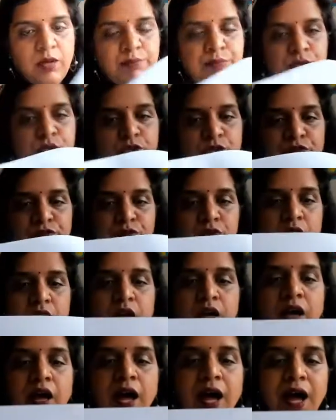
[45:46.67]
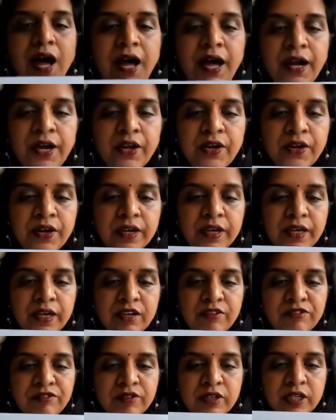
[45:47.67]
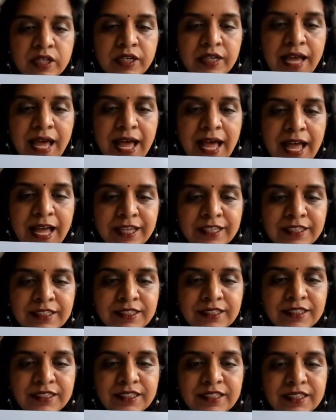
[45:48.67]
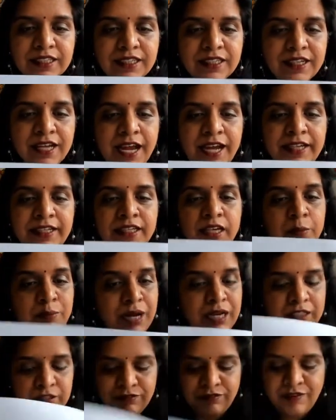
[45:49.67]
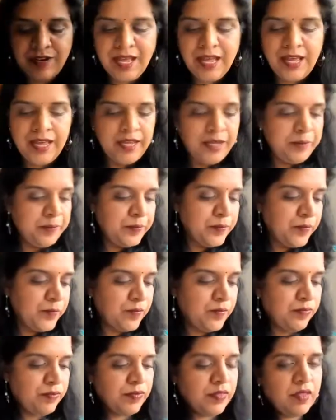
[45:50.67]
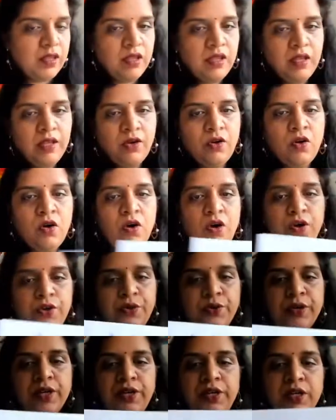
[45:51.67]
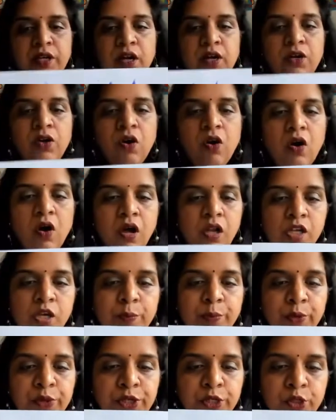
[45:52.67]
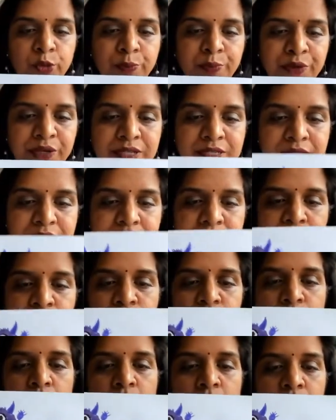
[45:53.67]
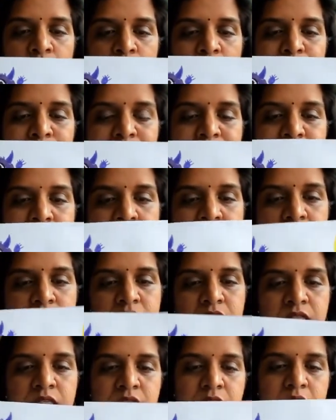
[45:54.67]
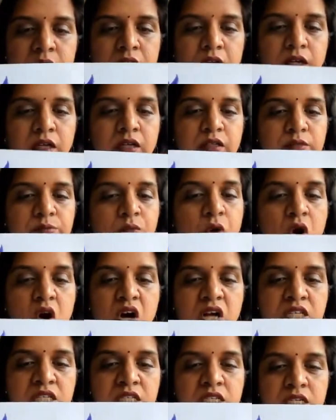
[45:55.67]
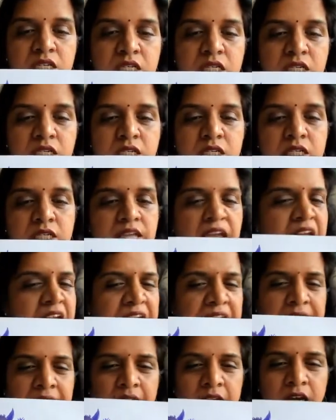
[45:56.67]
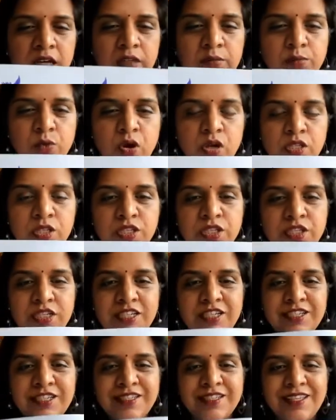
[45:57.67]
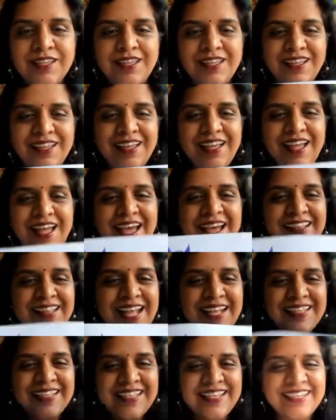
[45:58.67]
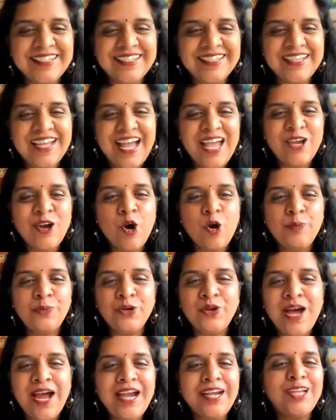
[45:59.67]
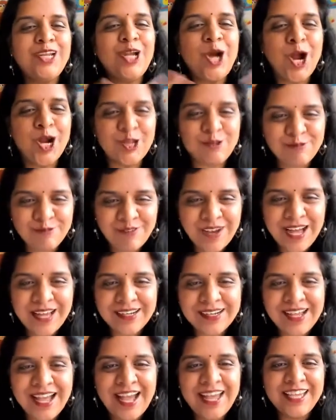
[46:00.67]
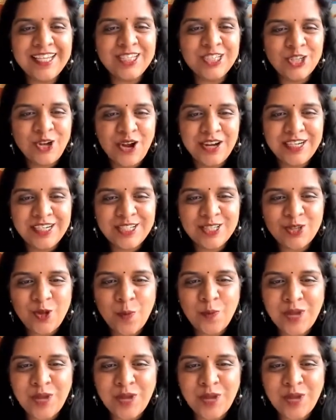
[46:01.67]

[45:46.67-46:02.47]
a beautiful card or a gift tag, right? A butterfly. Or you can turn all your potato prints into octopuses or monsters, any colored monsters. And that's it. I hope you had a lot of fun. I enjoyed it